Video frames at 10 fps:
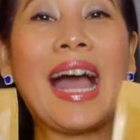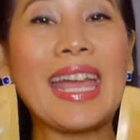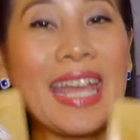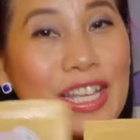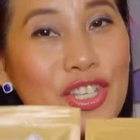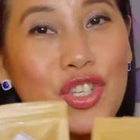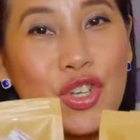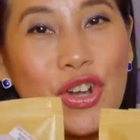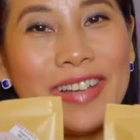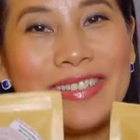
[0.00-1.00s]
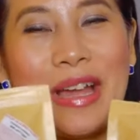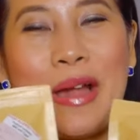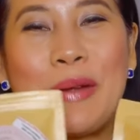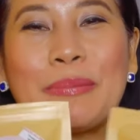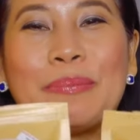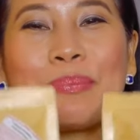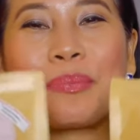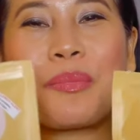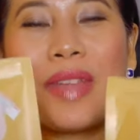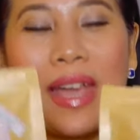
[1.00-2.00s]
I enjoyed
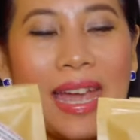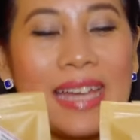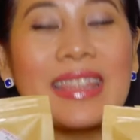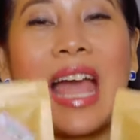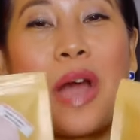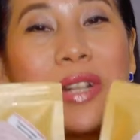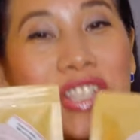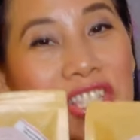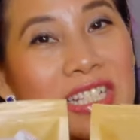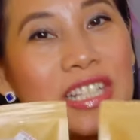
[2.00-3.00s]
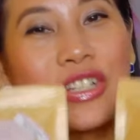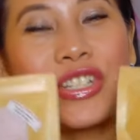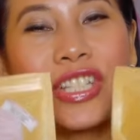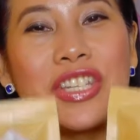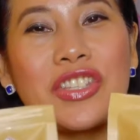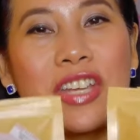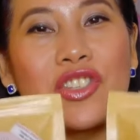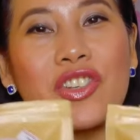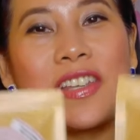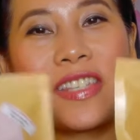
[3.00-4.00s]
and I will still continue to
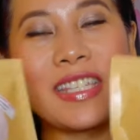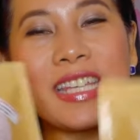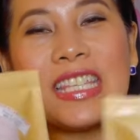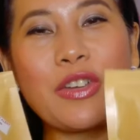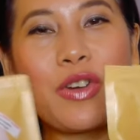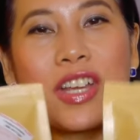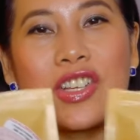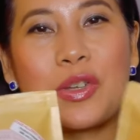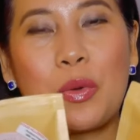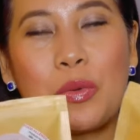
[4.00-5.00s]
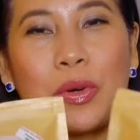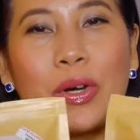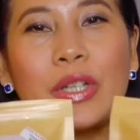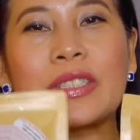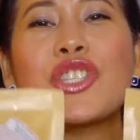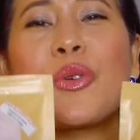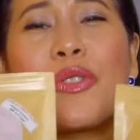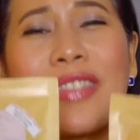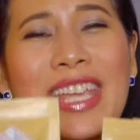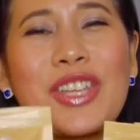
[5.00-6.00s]
enjoy since hindi ko nga siya naubos.
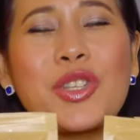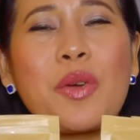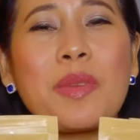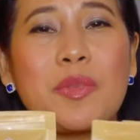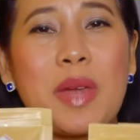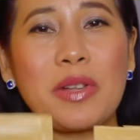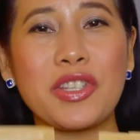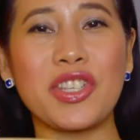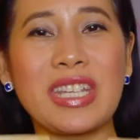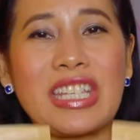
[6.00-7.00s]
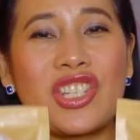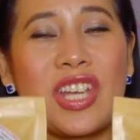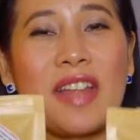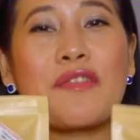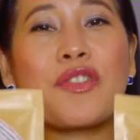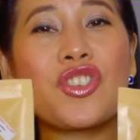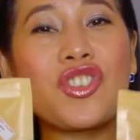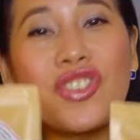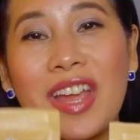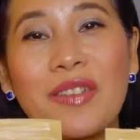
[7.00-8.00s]
So, thank you so much Marilou's Kitchen for
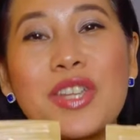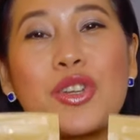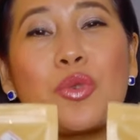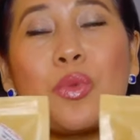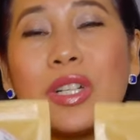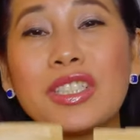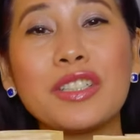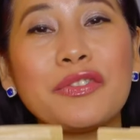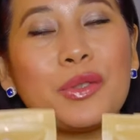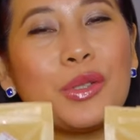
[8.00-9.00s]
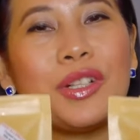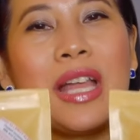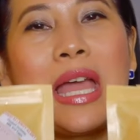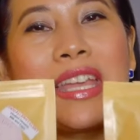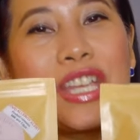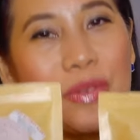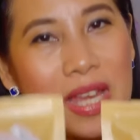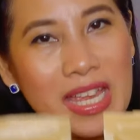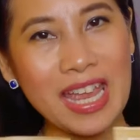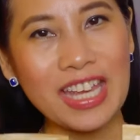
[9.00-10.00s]
sharing your wonderful
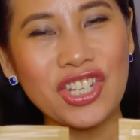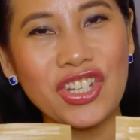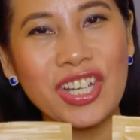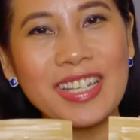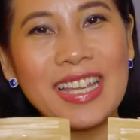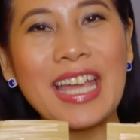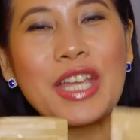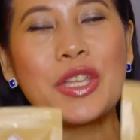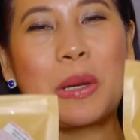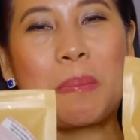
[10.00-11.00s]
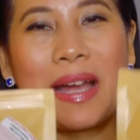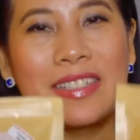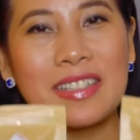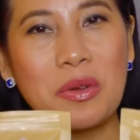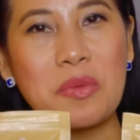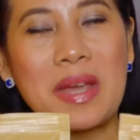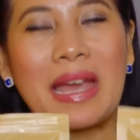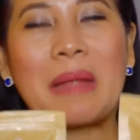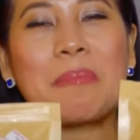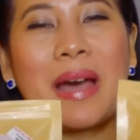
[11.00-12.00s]
creation, your Pasti
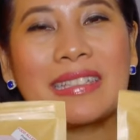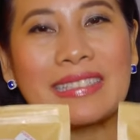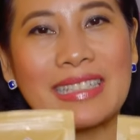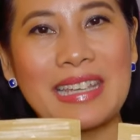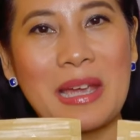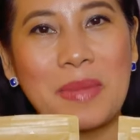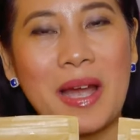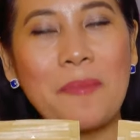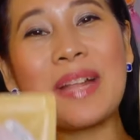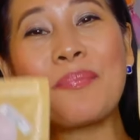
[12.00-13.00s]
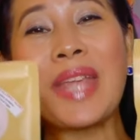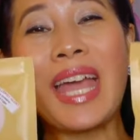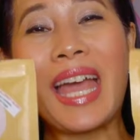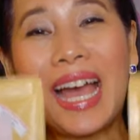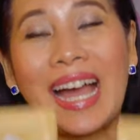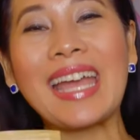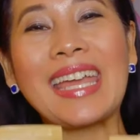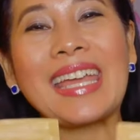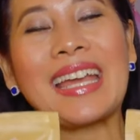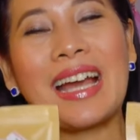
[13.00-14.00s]
Ube and Pasti Yema.
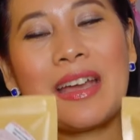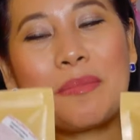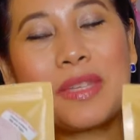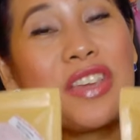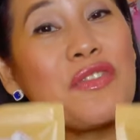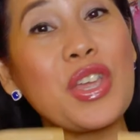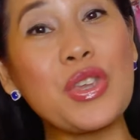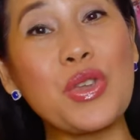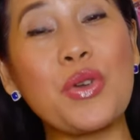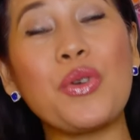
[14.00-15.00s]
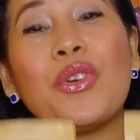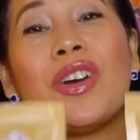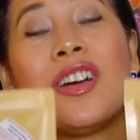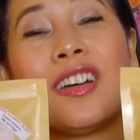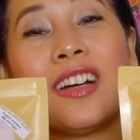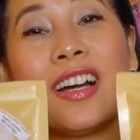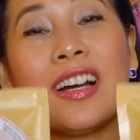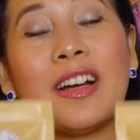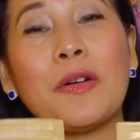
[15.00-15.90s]
I am giving you 10